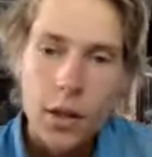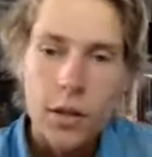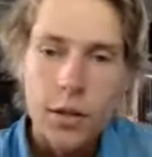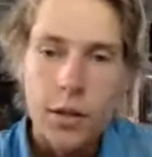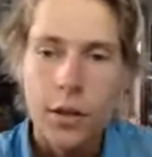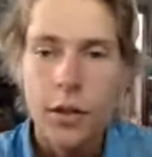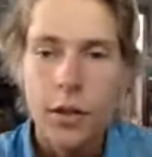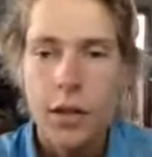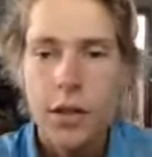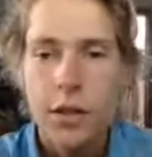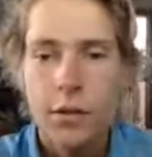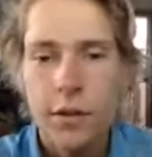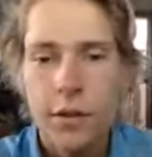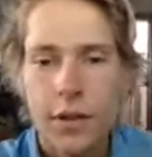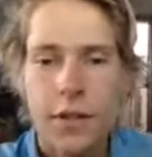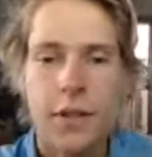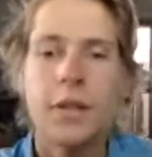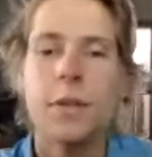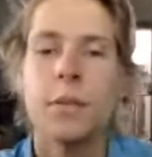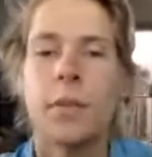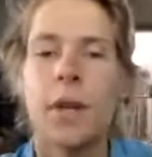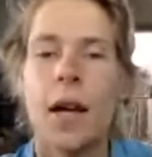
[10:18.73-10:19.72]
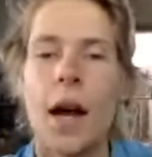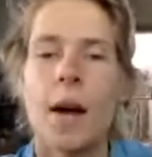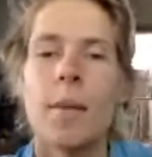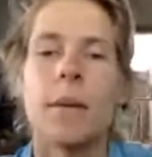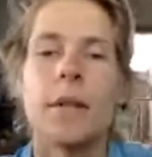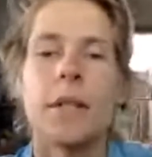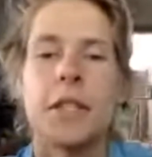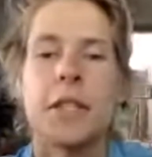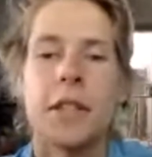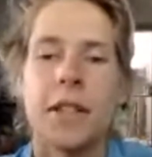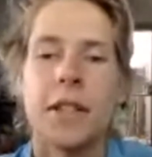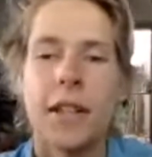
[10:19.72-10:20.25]
So let's read some
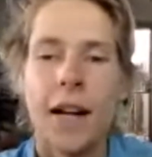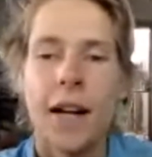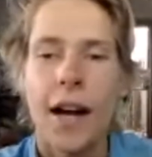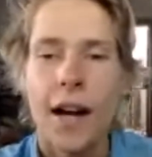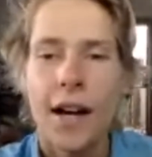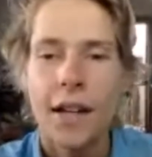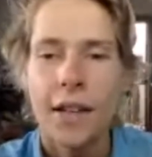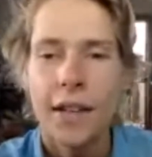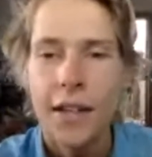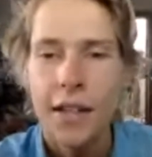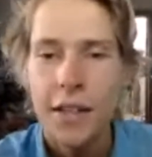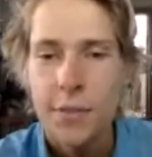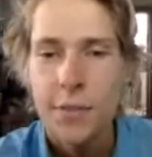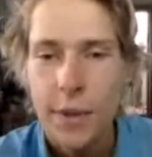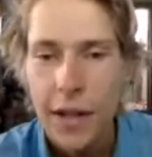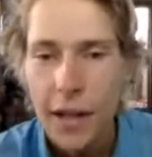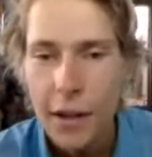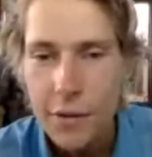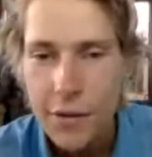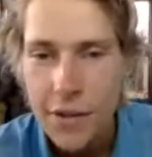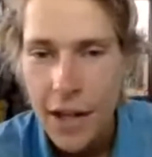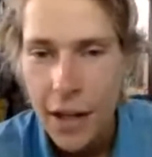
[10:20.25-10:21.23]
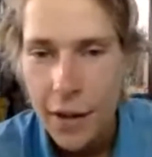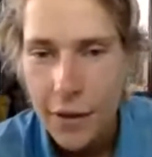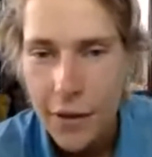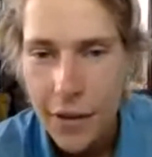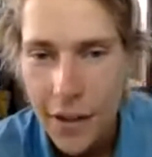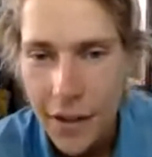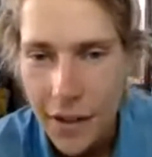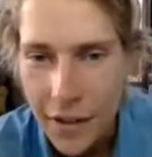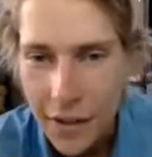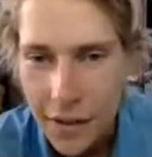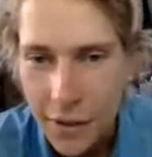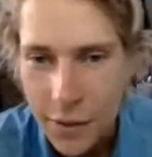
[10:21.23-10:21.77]
comments here. Thanks, man. I was out
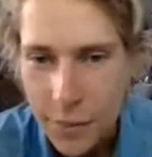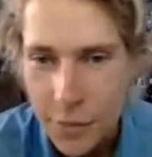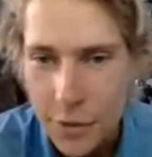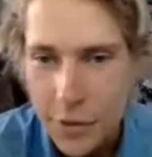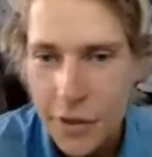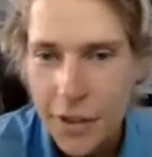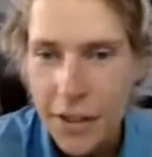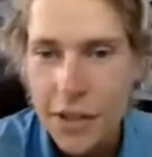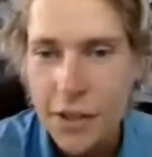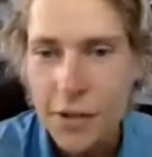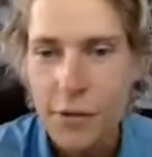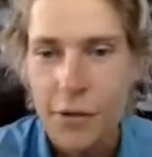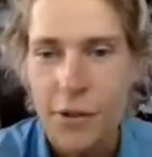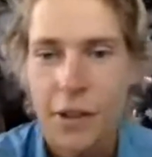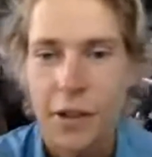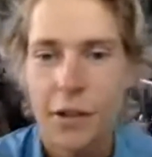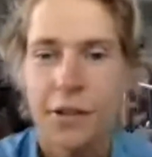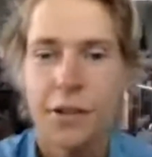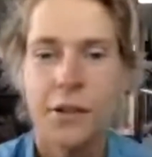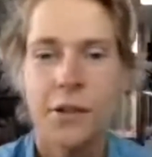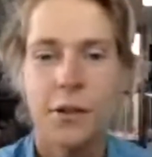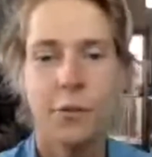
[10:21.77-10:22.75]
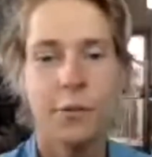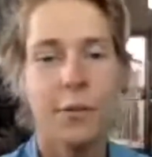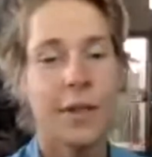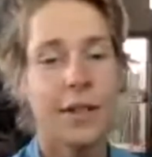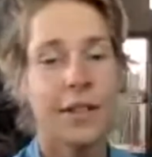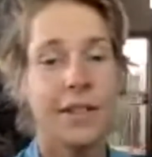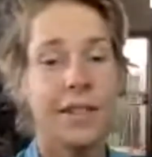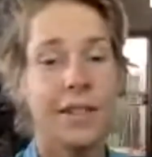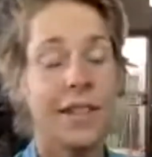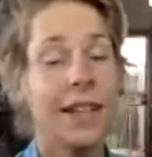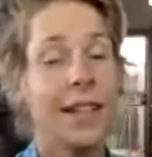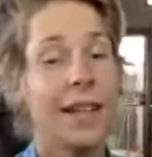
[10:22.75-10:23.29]
of communication for nearly 2
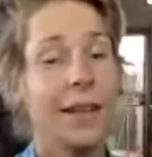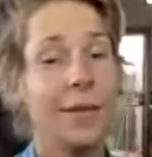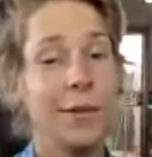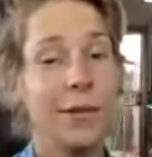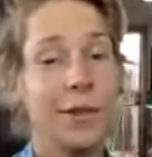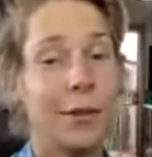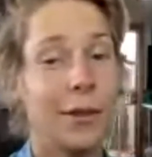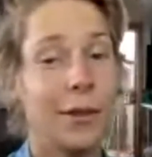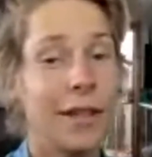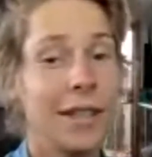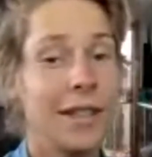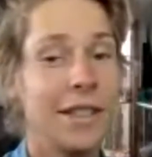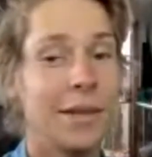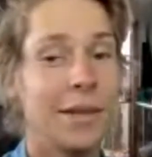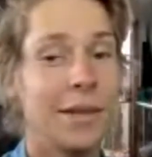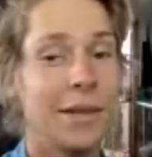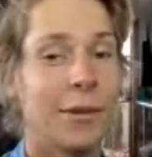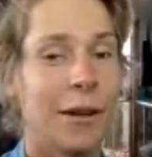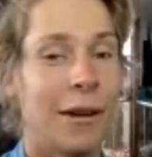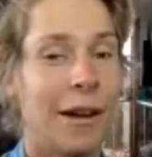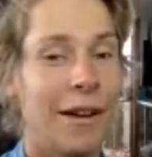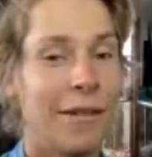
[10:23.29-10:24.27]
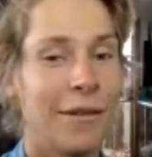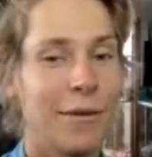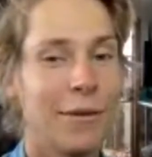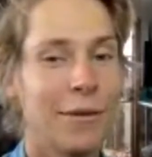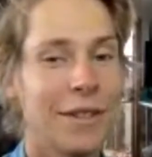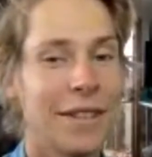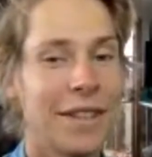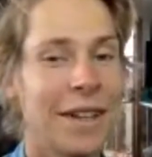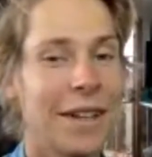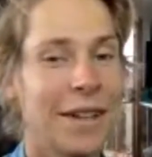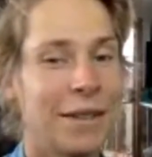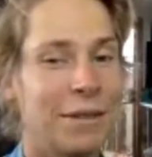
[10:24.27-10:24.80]
months. Yeah, that was crazy, bro.
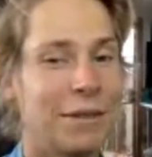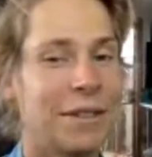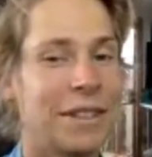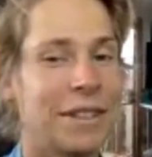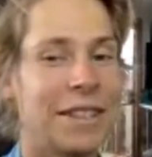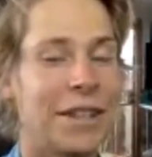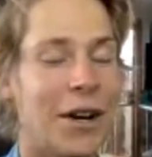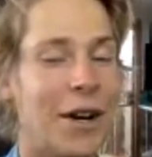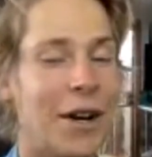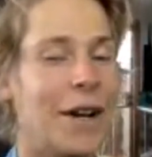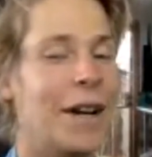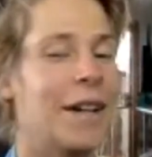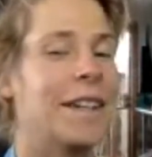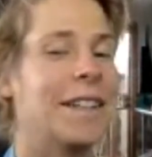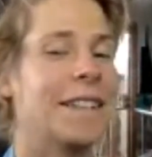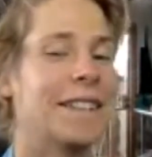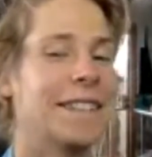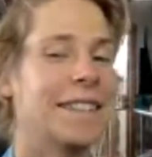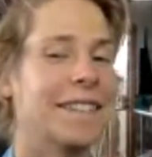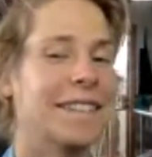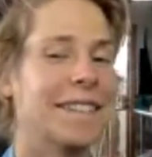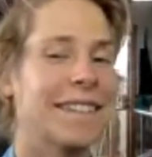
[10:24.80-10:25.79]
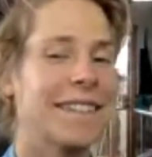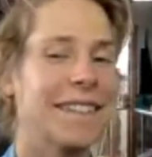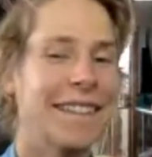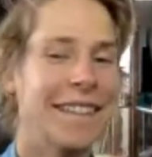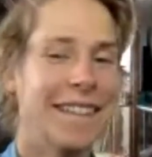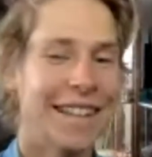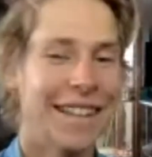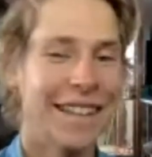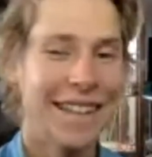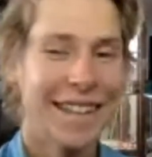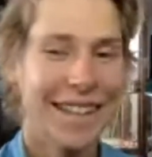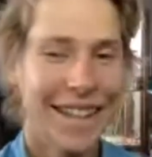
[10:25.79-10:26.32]
Everyone thought you were gone.
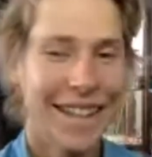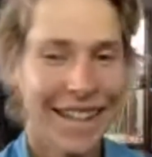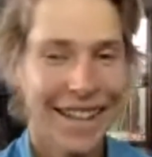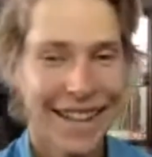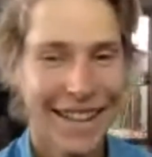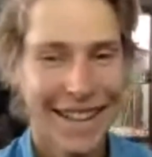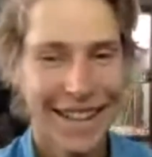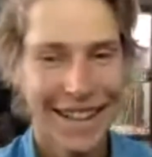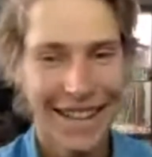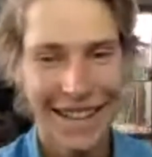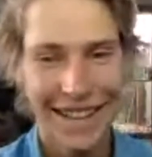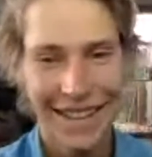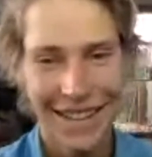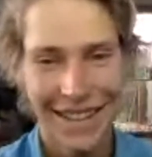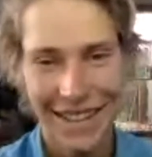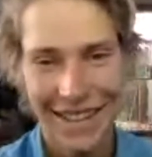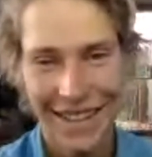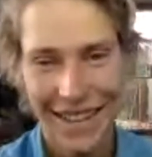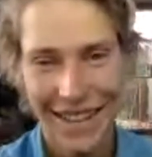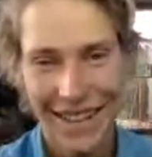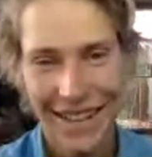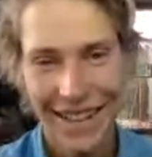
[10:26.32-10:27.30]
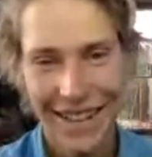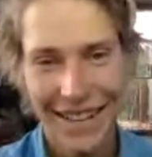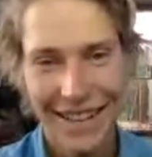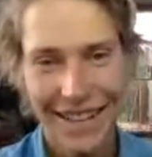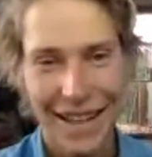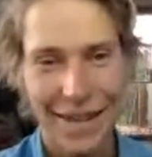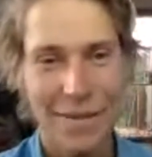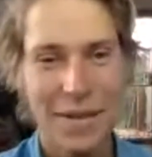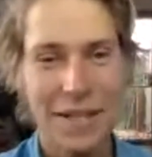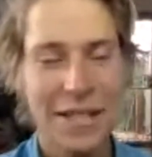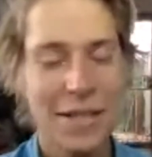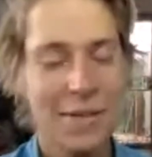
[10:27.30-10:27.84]

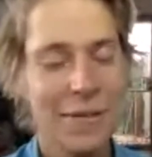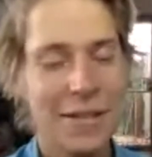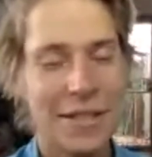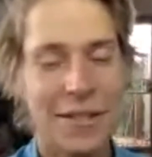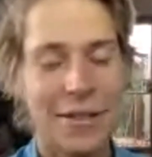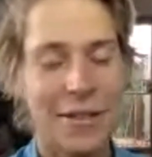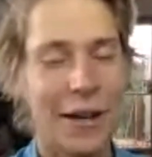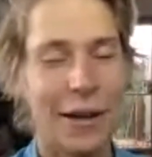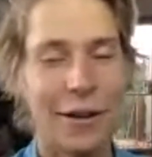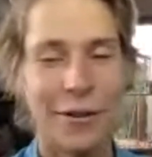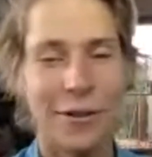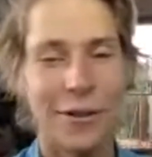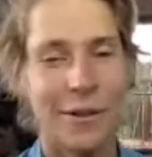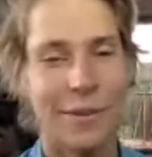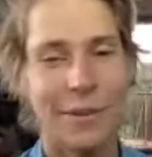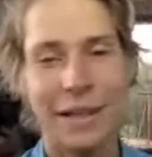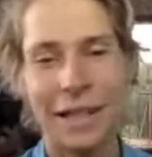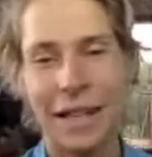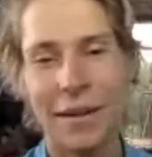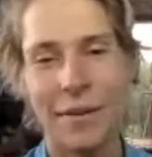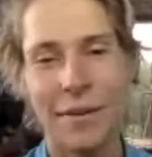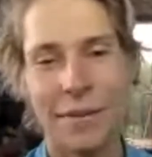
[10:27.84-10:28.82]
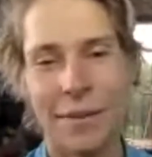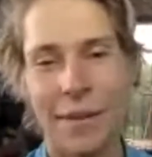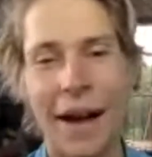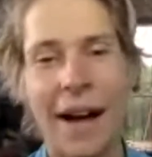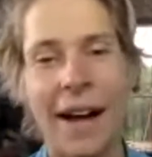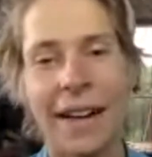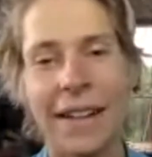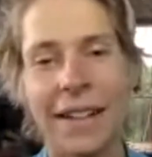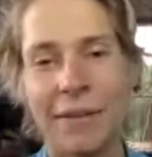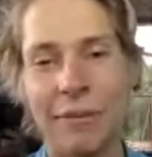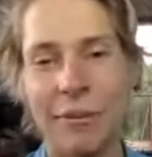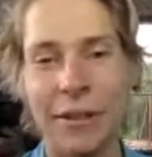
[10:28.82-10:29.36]
That must have been so trippy coming
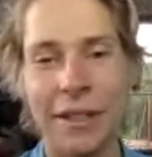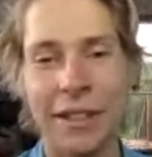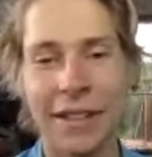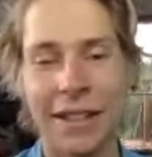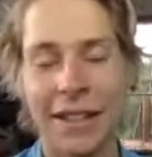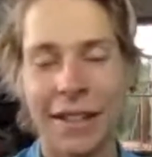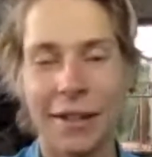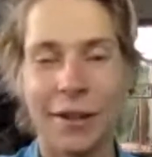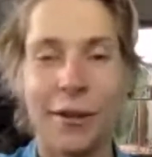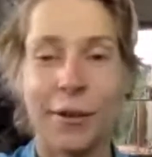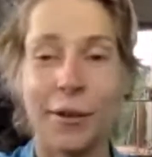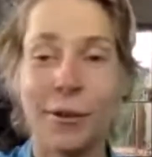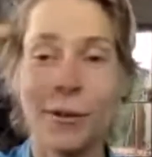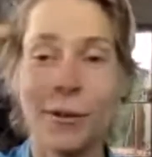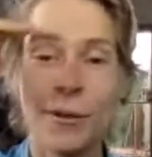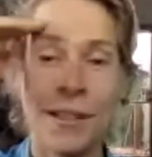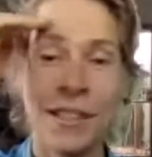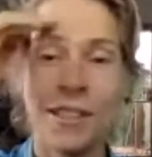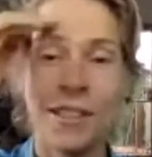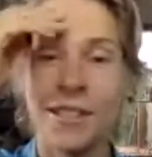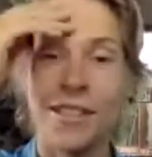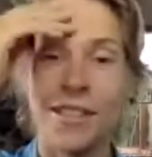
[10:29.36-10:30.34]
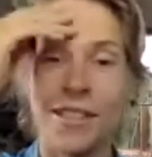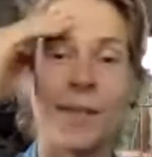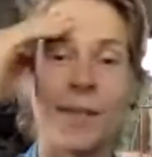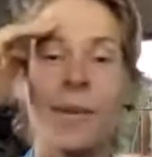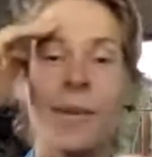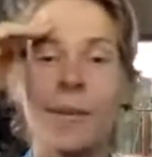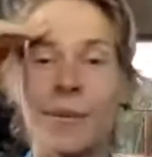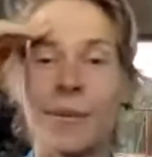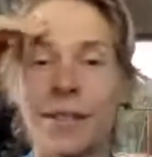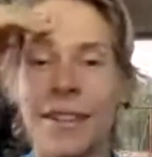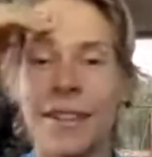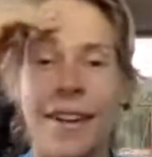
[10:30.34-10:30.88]
back and being like, holy shit,
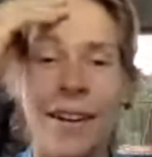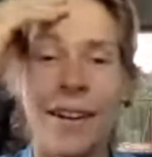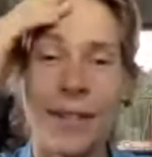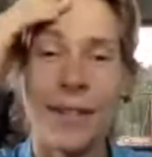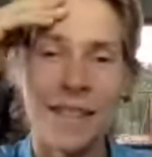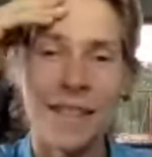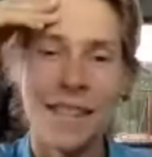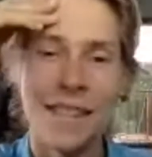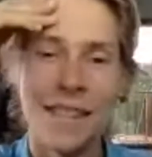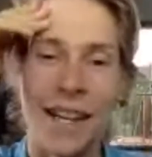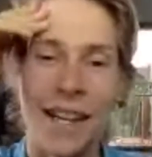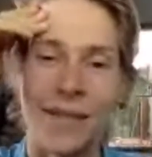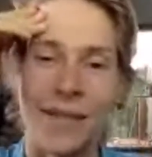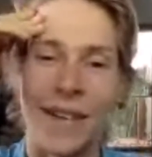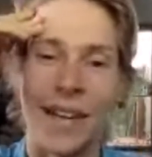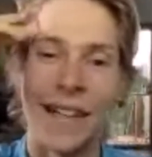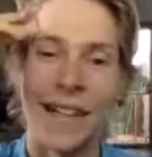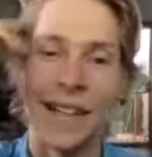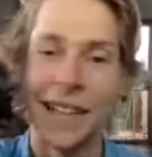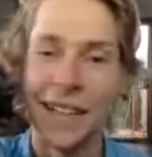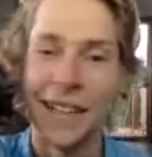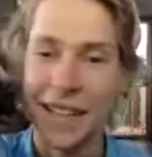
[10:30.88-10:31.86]
people thought I was a dead man.